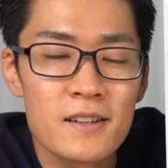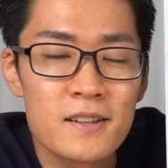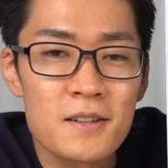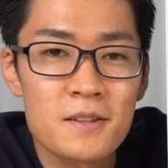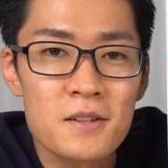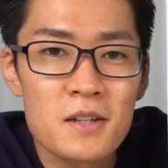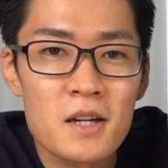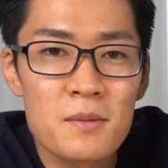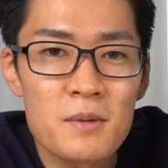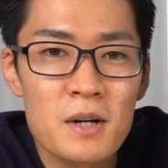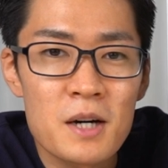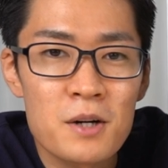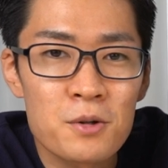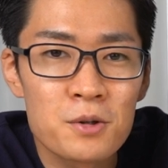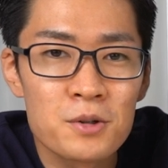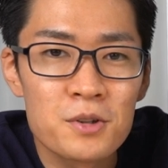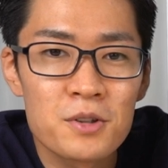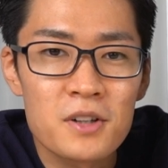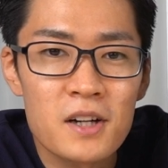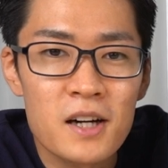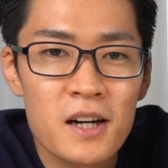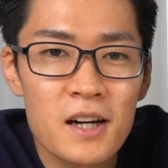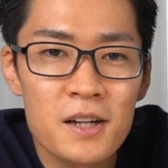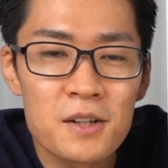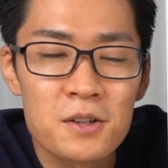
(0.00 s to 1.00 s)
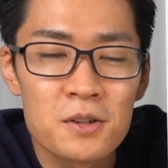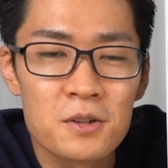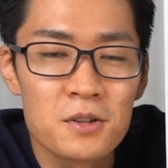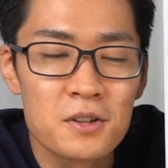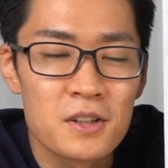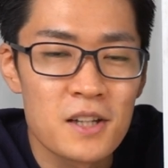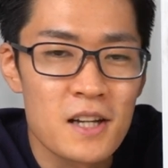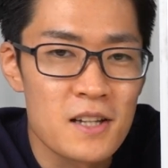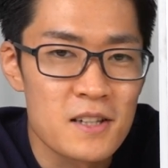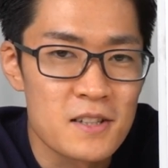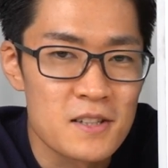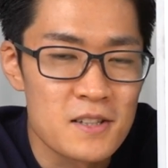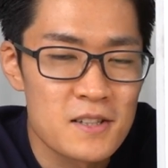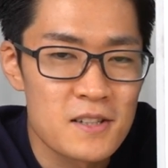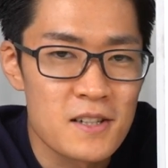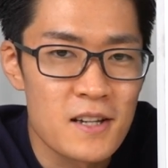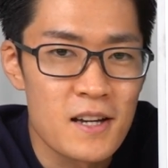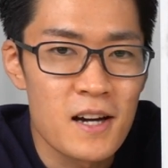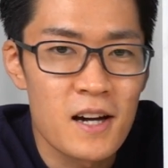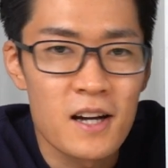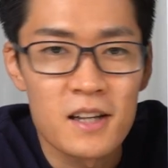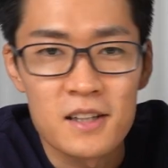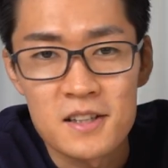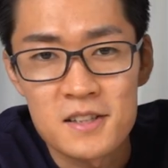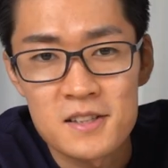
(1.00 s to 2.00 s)
I'll explain how noises are
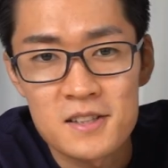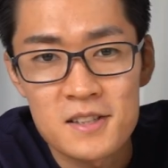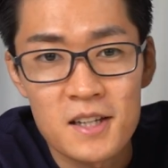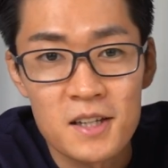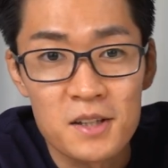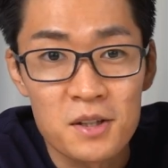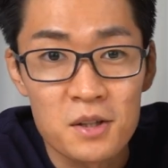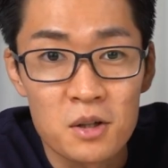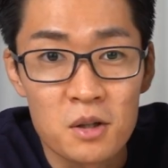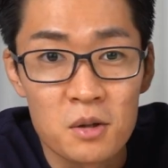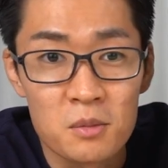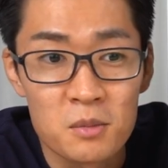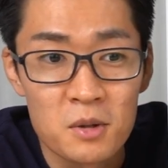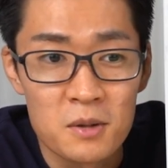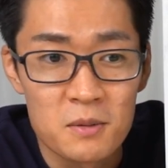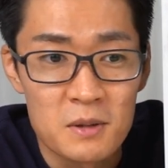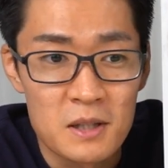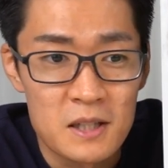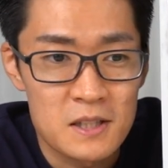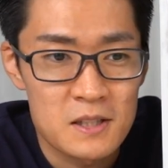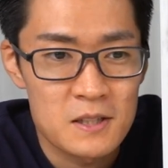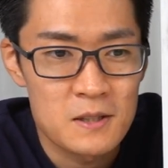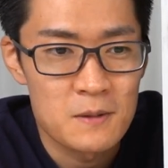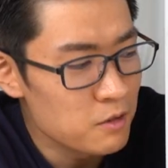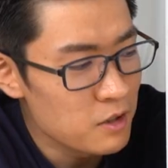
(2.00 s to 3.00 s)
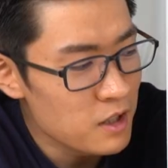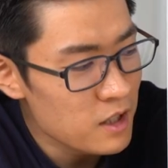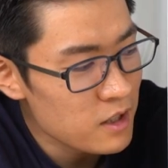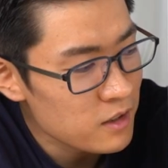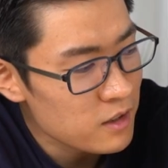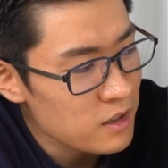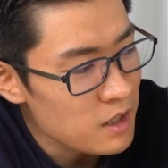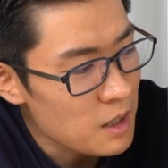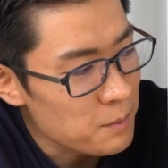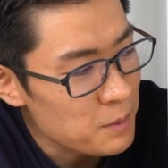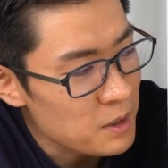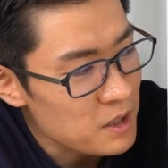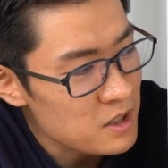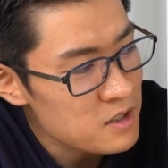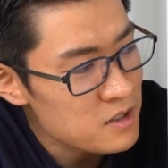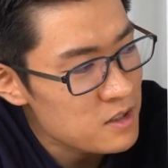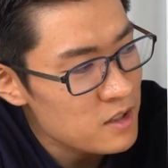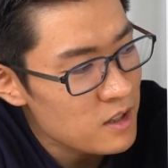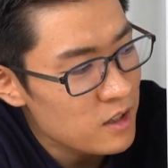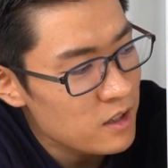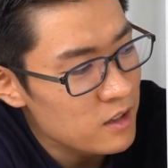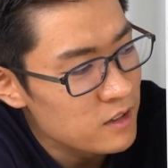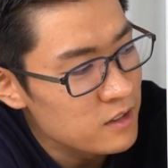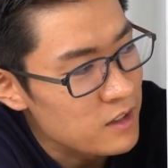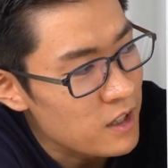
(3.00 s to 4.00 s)
generated using this circuit. This is a
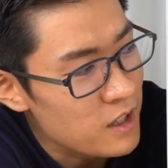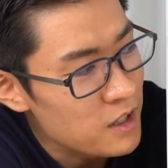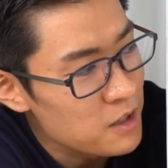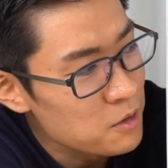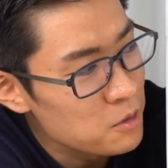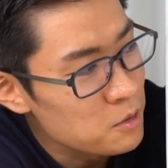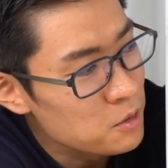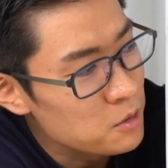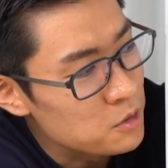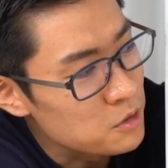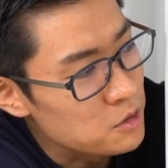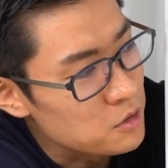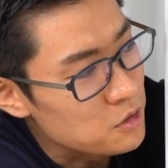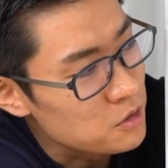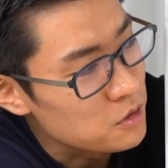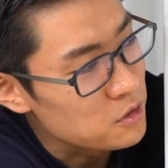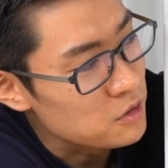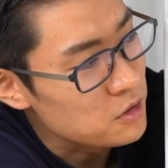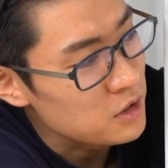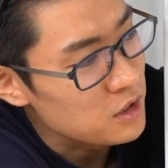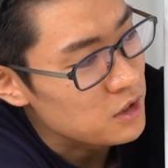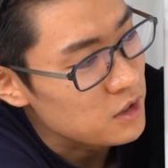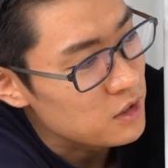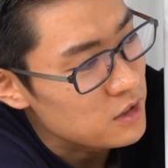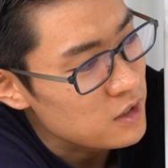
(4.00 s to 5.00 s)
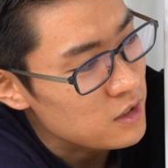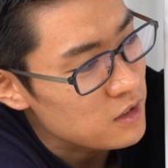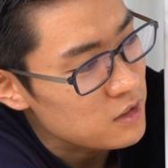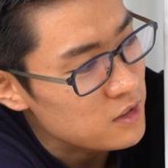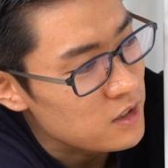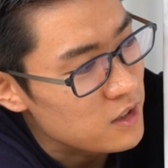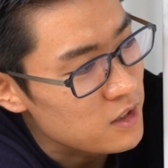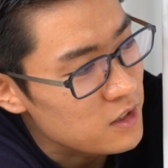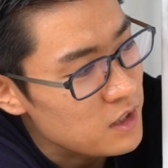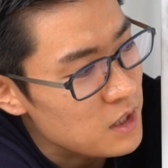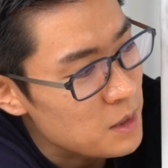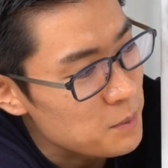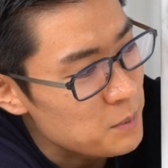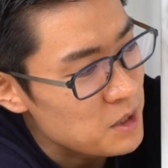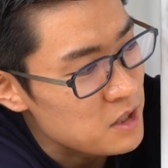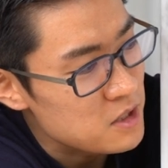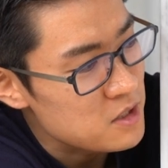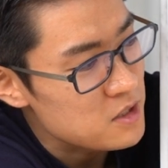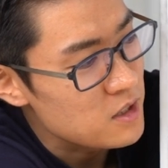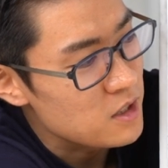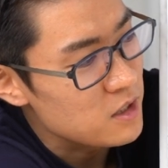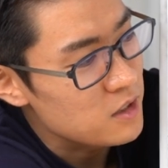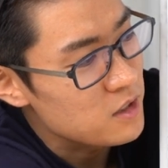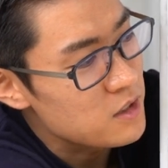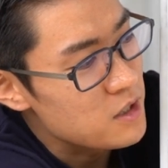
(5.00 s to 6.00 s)
capacitor, a diode, an inductor, a
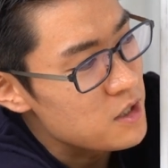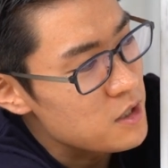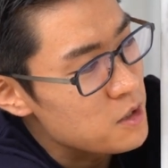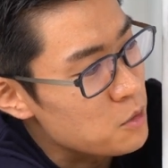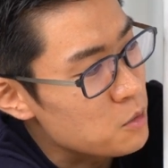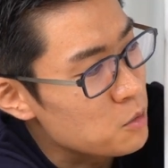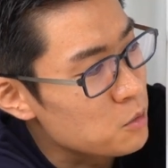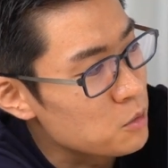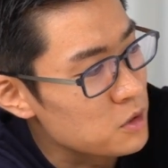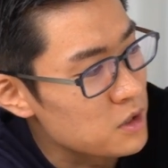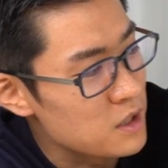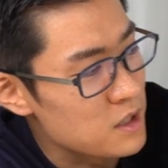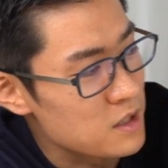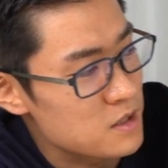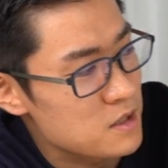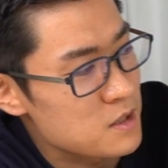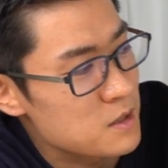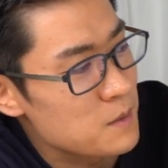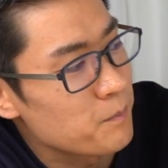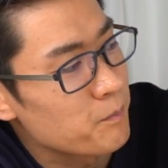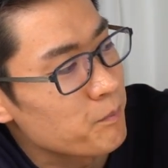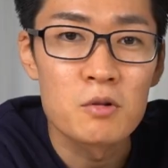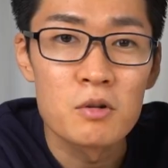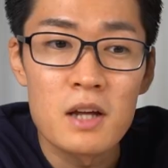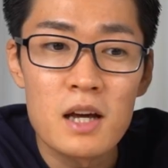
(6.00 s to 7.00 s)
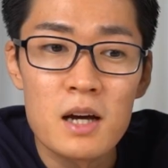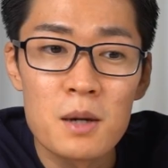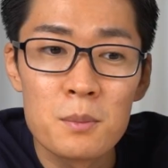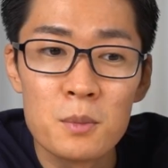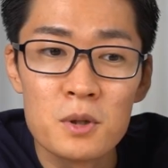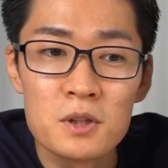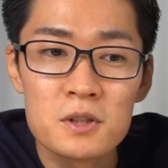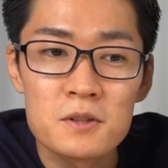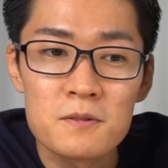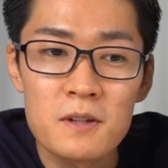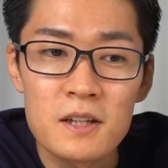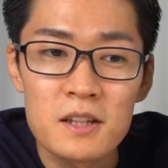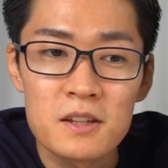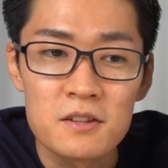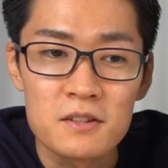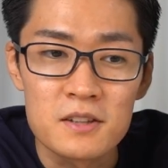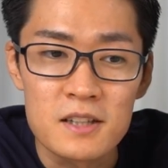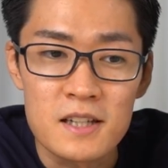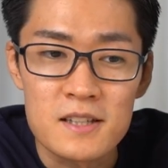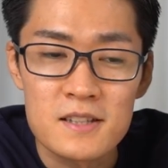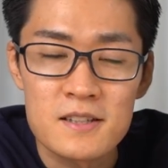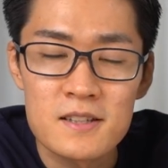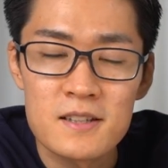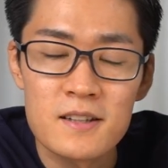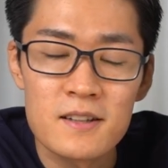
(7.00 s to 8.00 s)
capacitor, and a resistor. This is a
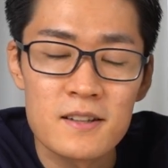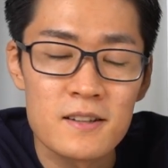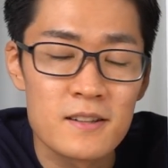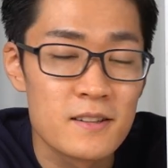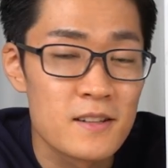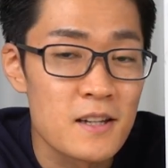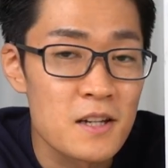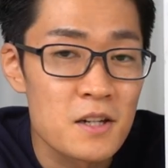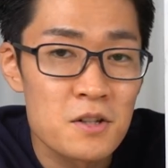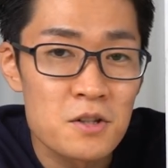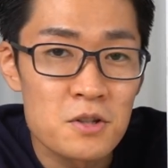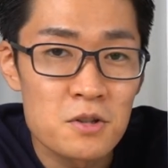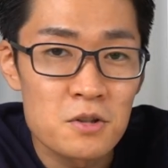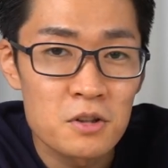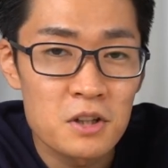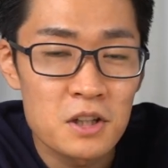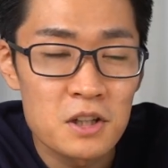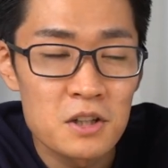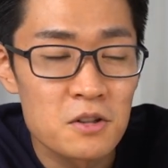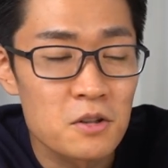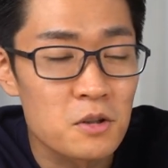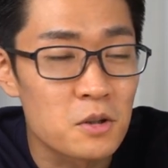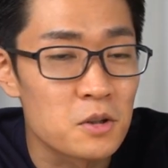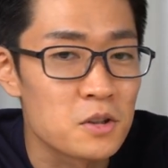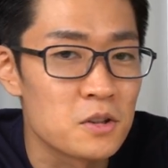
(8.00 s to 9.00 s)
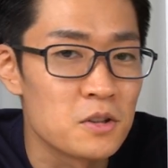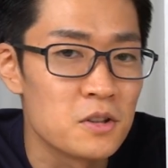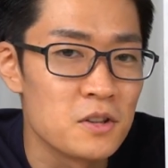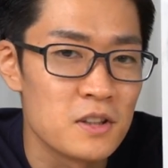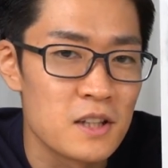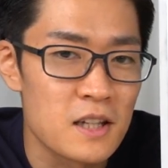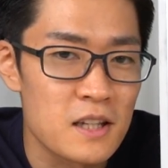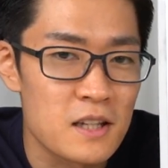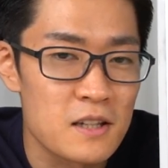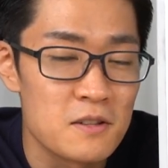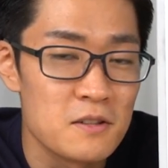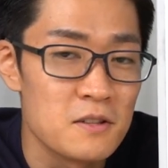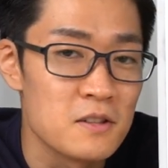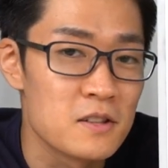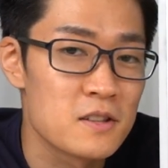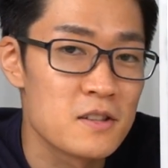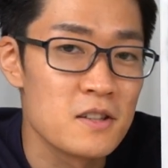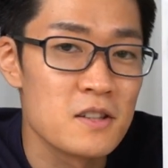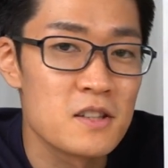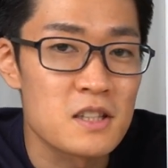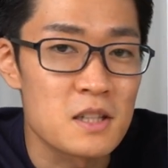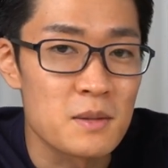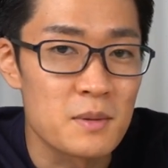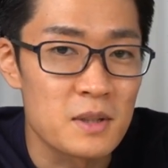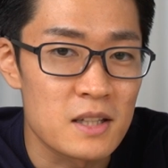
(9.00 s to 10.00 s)
MOSFET. It's like a switch that can
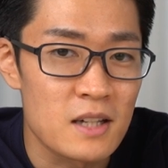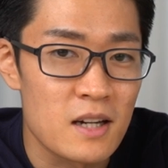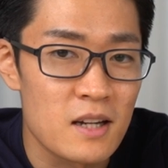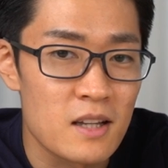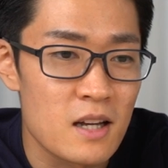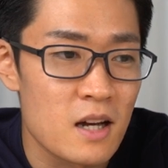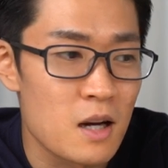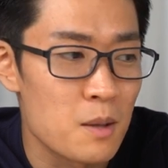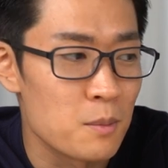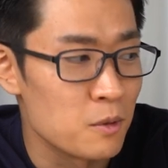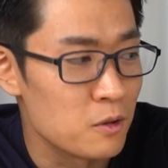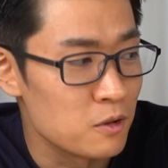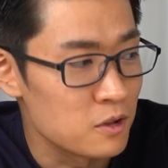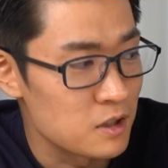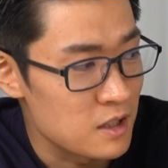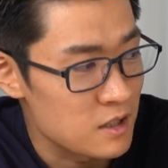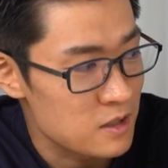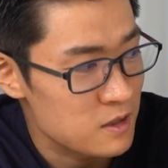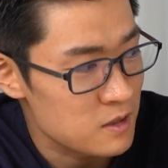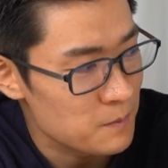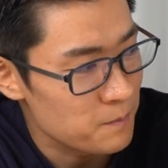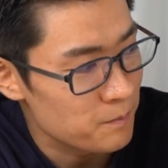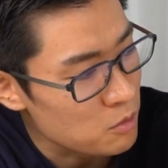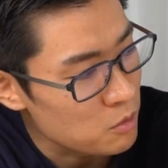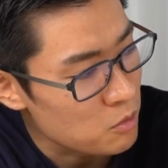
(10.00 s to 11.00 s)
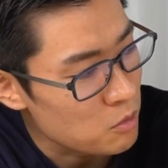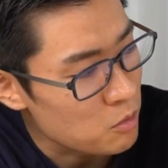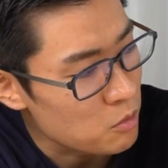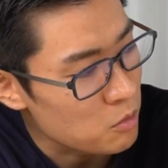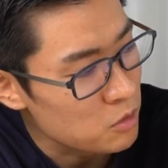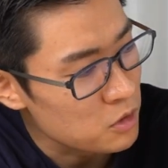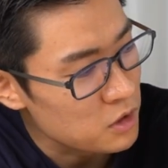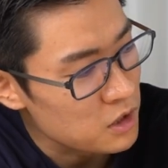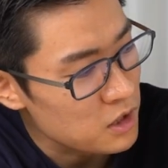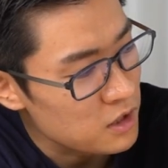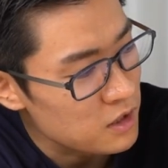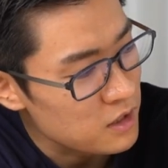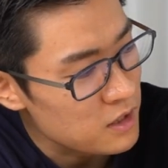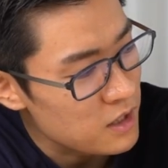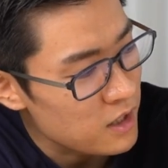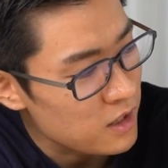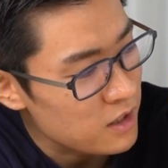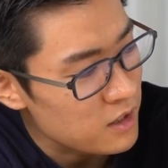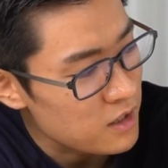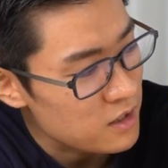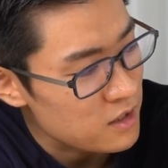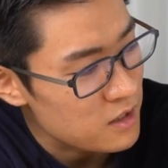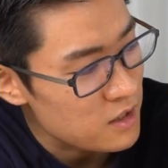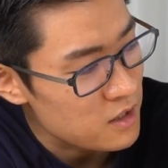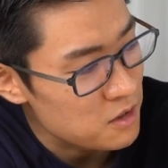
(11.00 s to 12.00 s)
turn off the current. It can turn off
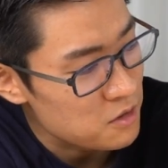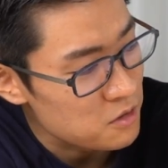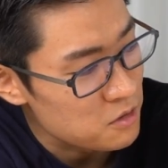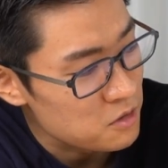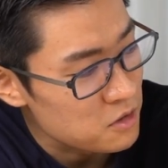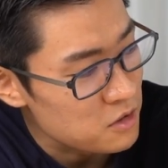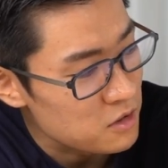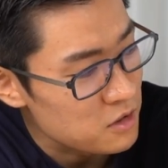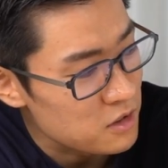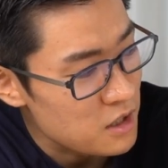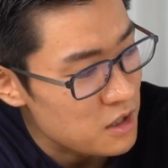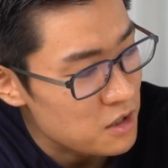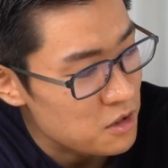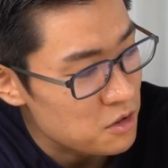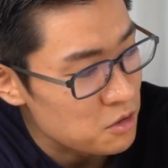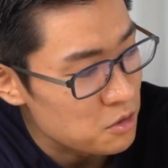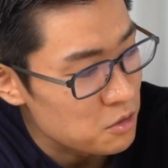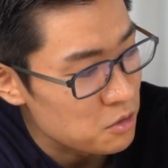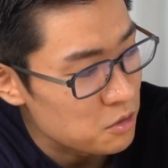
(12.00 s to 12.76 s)
the current flowing here.